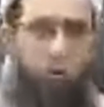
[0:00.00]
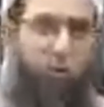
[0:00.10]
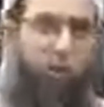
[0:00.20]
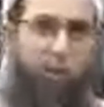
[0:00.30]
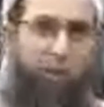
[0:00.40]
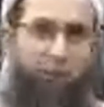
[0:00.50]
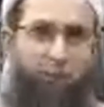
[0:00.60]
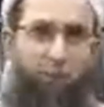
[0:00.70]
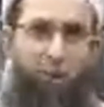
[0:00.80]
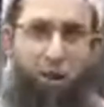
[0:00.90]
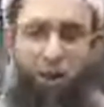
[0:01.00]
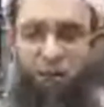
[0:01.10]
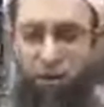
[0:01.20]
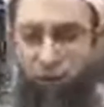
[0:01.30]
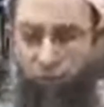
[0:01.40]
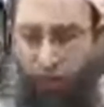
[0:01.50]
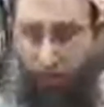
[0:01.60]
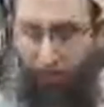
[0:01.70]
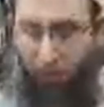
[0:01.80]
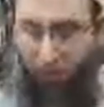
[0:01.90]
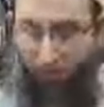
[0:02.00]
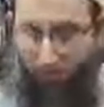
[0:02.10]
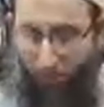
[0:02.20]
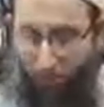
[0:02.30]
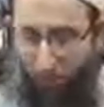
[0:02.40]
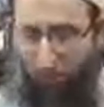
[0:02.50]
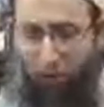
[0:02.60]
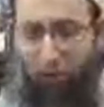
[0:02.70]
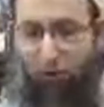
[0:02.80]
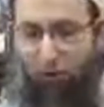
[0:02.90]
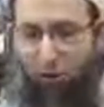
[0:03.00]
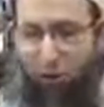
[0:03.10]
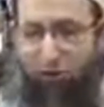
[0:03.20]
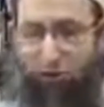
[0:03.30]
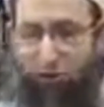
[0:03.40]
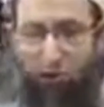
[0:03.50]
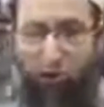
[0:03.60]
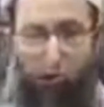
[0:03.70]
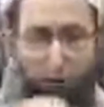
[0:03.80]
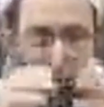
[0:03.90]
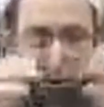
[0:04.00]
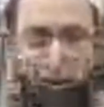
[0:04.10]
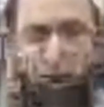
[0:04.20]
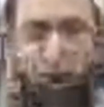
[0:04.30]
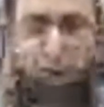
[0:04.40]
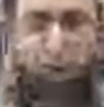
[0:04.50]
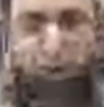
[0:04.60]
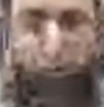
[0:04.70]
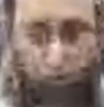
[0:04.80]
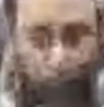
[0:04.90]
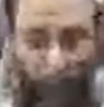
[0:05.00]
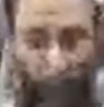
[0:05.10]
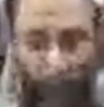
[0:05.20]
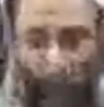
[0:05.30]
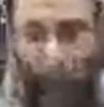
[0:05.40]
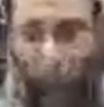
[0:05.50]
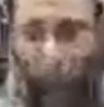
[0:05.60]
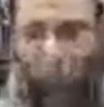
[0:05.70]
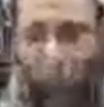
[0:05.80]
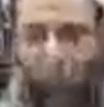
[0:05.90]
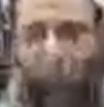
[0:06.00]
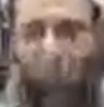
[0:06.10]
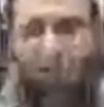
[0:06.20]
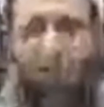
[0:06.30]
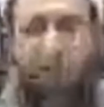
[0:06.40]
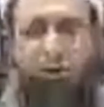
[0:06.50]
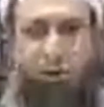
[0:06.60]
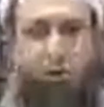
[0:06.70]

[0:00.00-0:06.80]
moon sighting. And if it's difficult to even get witnesses from the whole country, then the